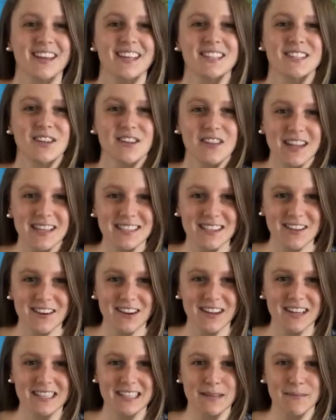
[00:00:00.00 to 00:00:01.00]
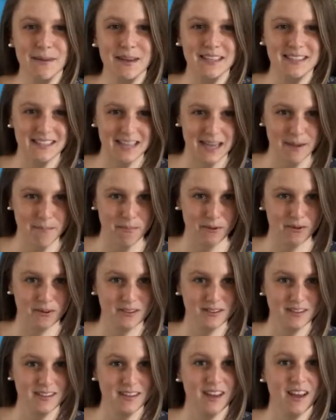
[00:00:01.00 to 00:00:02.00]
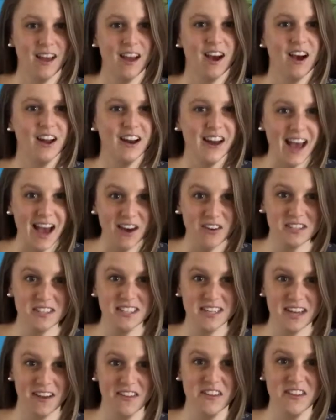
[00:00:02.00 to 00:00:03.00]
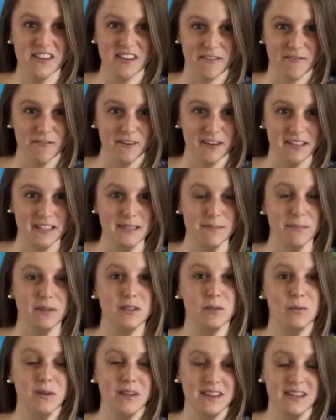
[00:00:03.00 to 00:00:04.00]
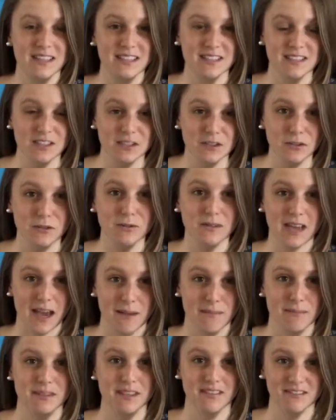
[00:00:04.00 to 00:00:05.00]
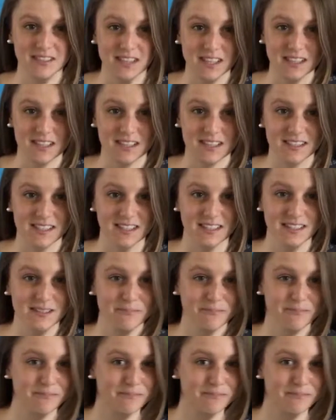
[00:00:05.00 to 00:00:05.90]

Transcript: So let's look at some examples on how to tell the difference between these two types of sentences.